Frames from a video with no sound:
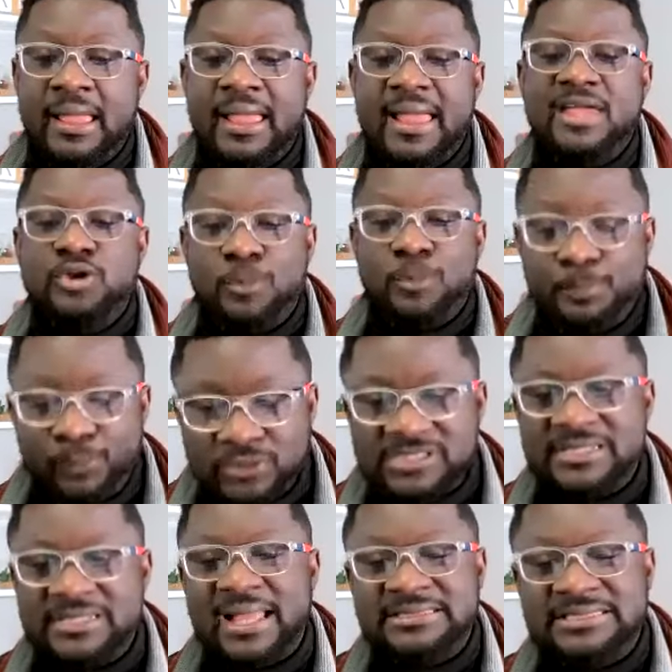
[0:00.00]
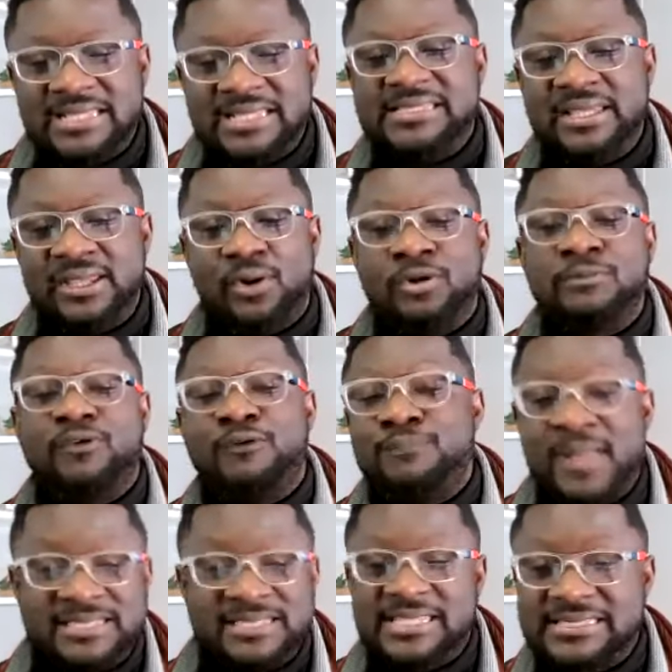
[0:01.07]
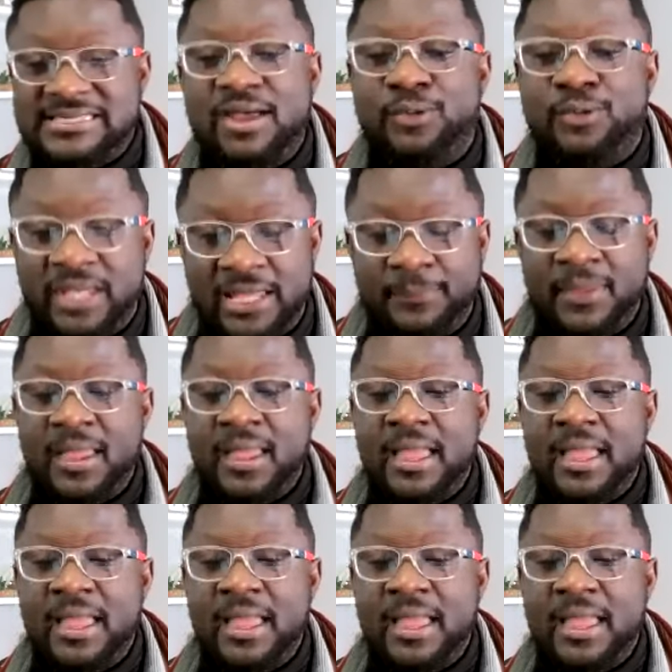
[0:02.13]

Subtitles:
and you put that jersey of Manchester on him,